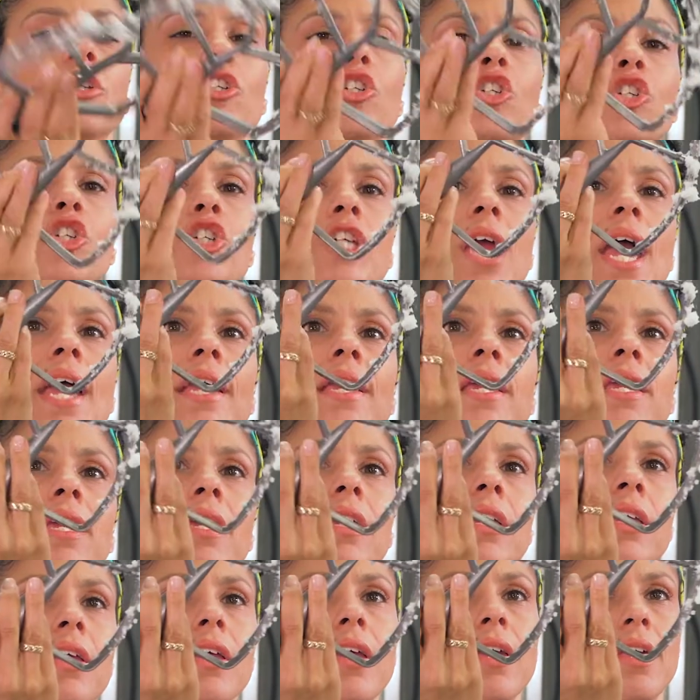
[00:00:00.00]

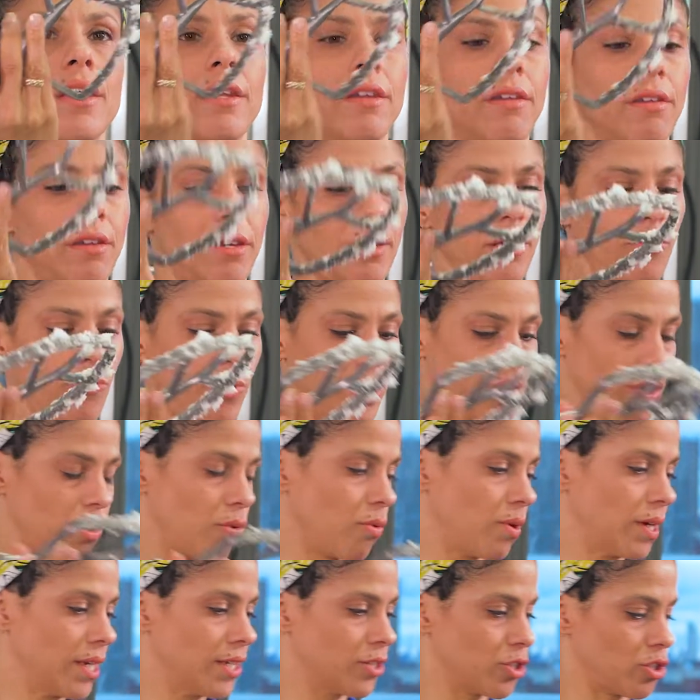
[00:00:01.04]
shaggy, and we don't
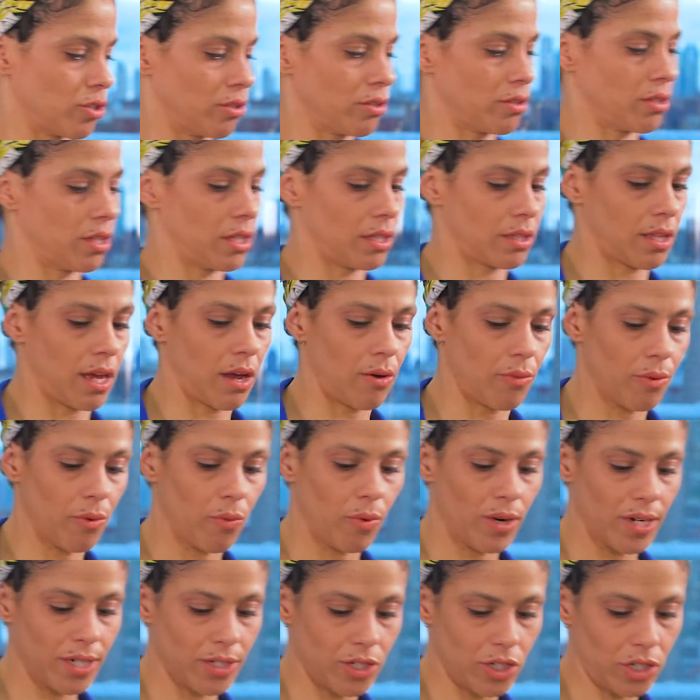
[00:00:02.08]
want it to look like that. We
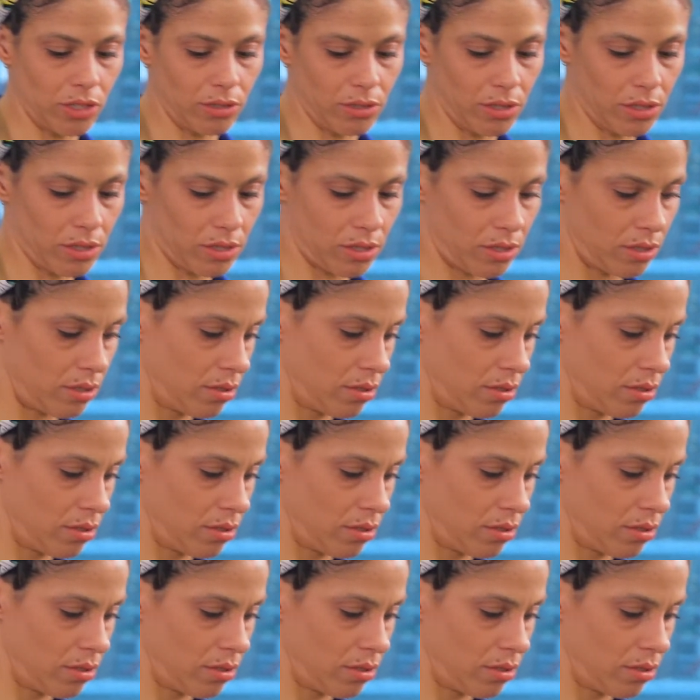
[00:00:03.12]
want it to look